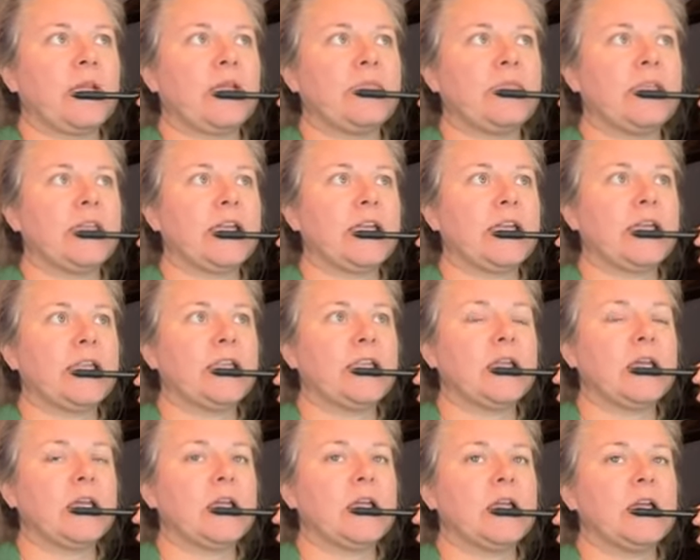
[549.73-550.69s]
and
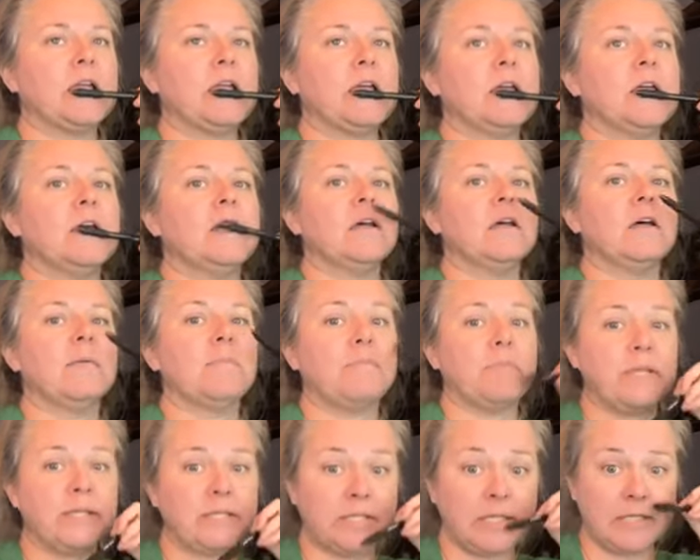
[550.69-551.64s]
then
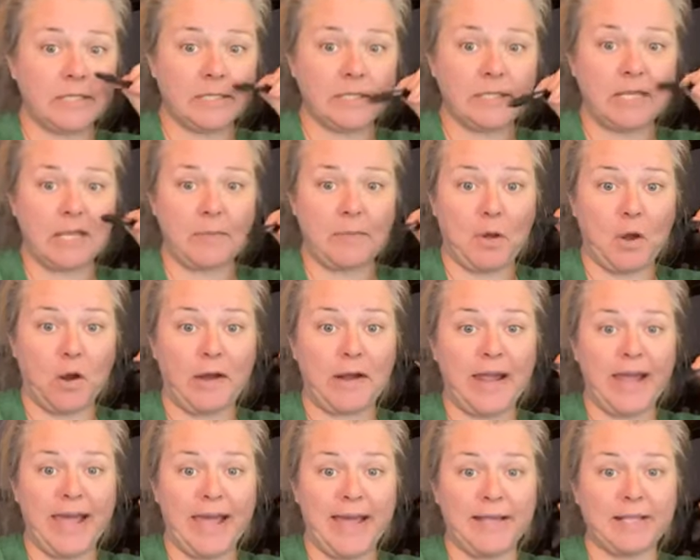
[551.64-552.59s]
Mrs.
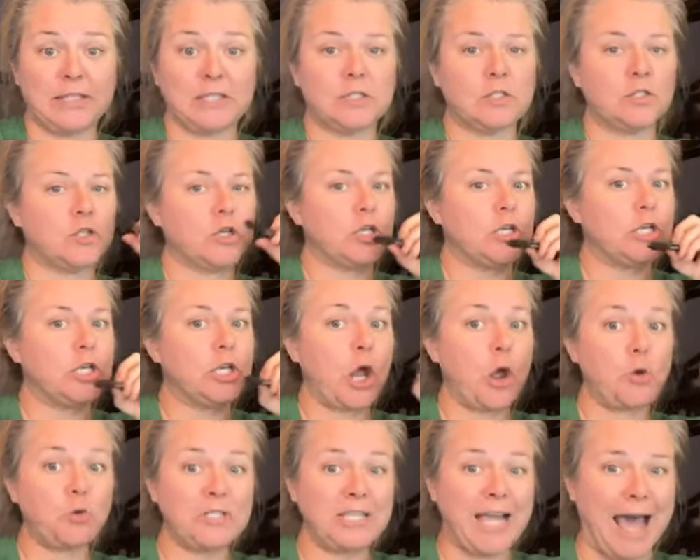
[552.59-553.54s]
MRS,
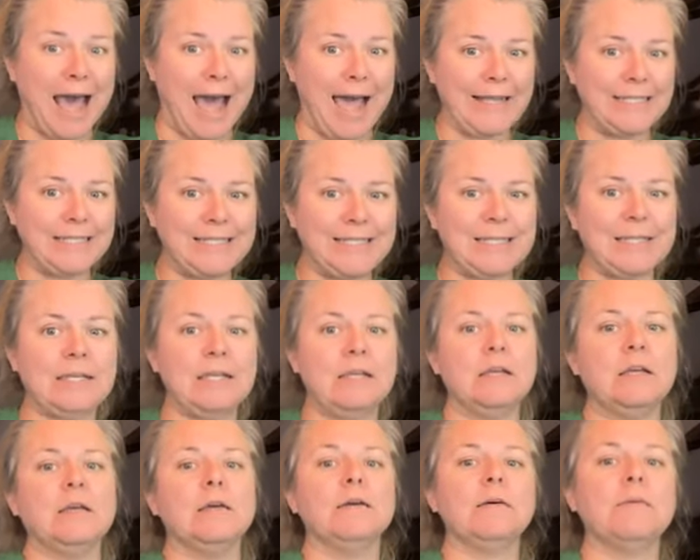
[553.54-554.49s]
no dot,
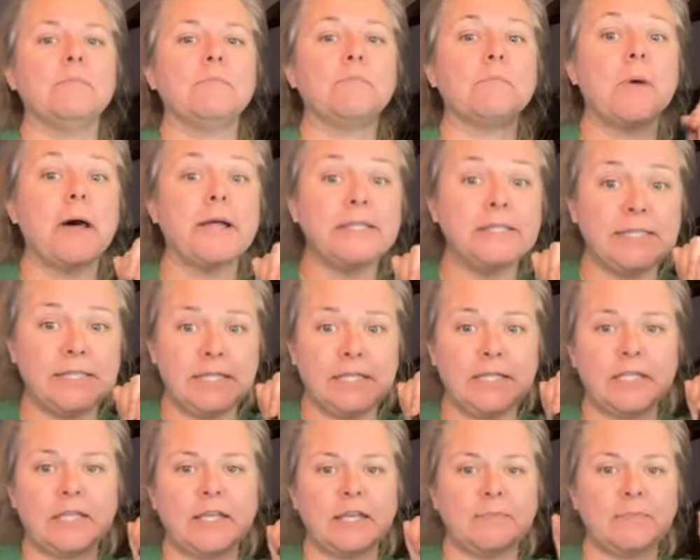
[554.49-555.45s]

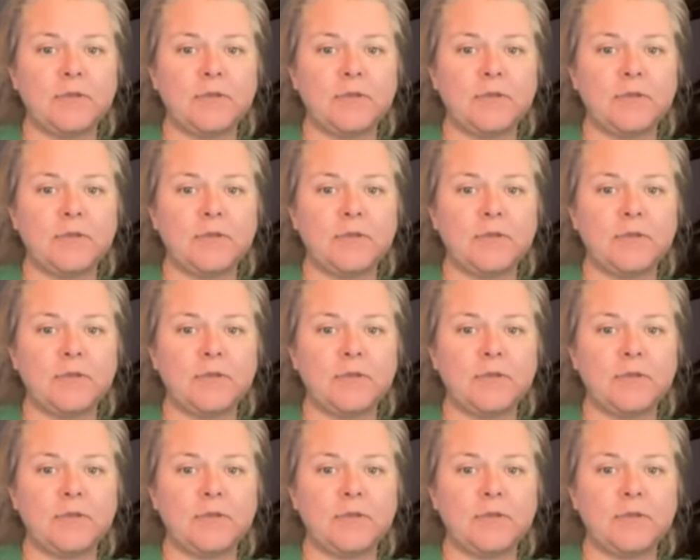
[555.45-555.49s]
Munson,